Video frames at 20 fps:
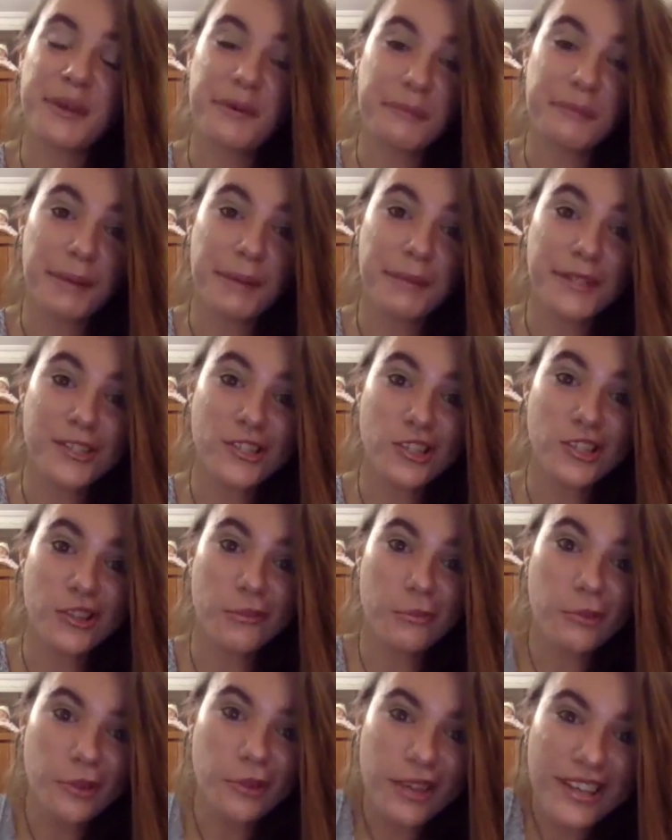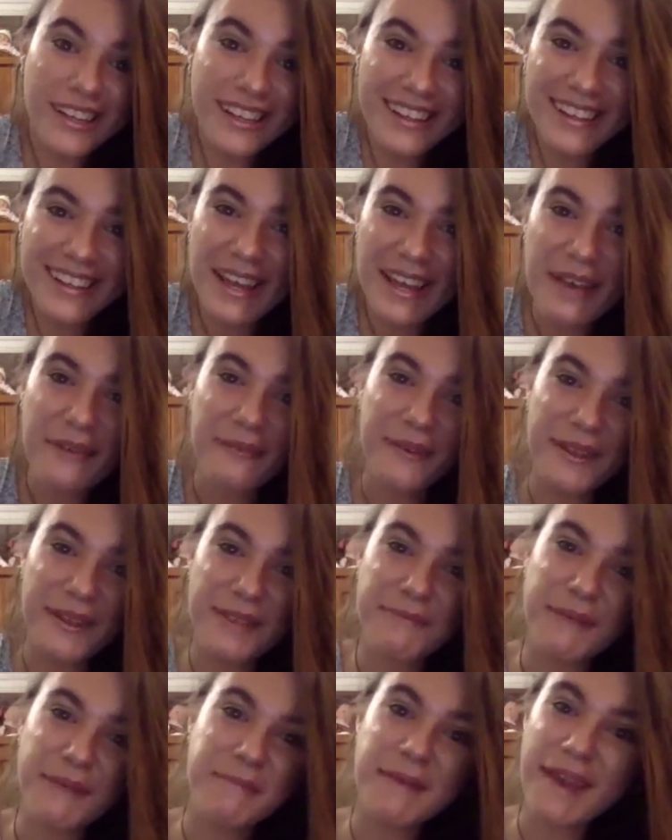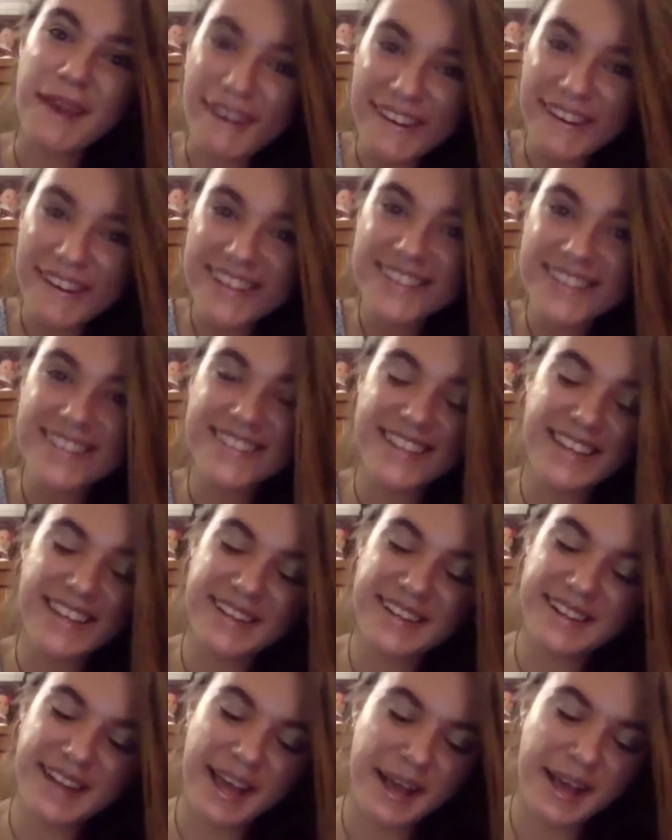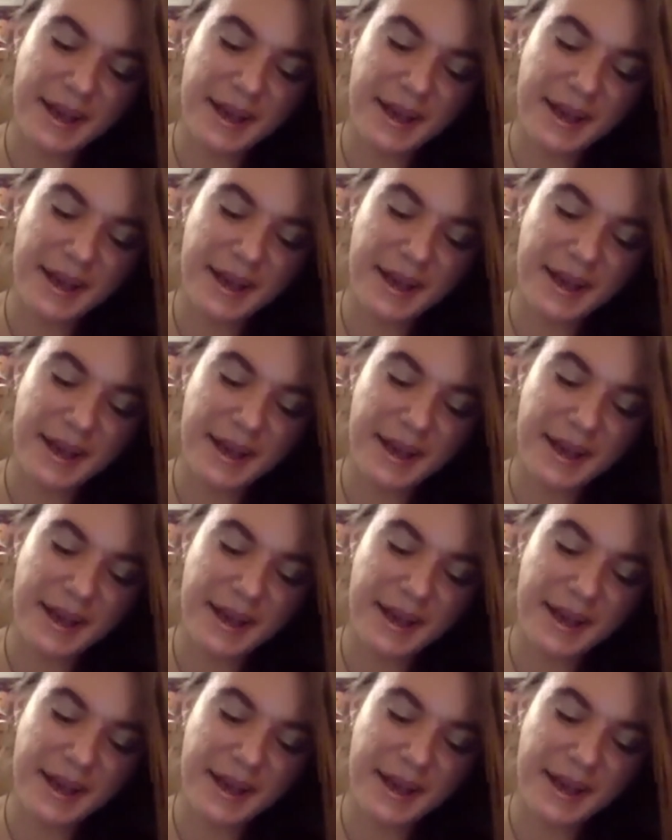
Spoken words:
published the book with my parents, and